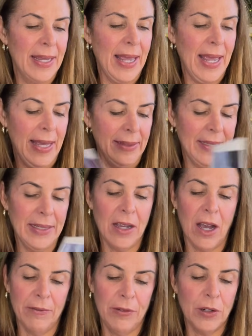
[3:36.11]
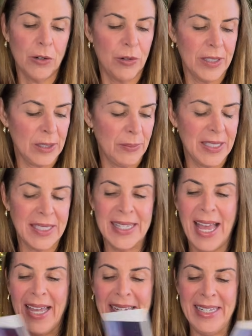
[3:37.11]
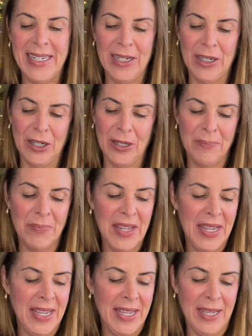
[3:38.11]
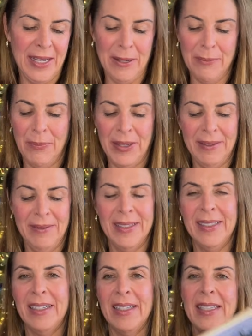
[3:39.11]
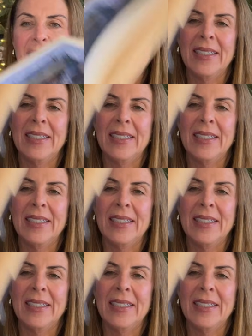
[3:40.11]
Helen got for Christmas that year. But look at this.